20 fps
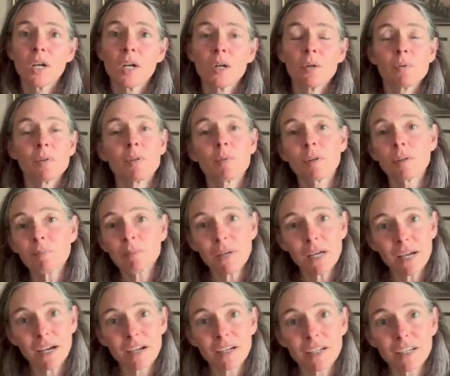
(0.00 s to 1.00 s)
we went
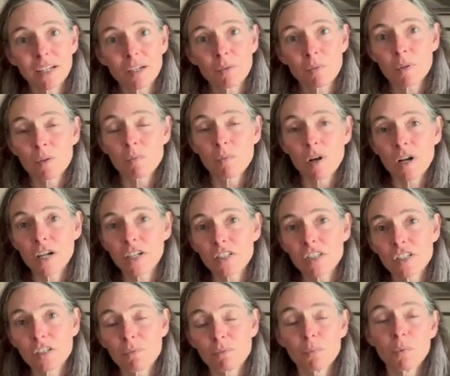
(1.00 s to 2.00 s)
back and we
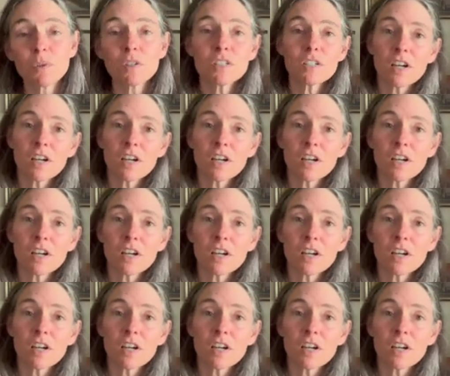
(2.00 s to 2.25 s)
watched more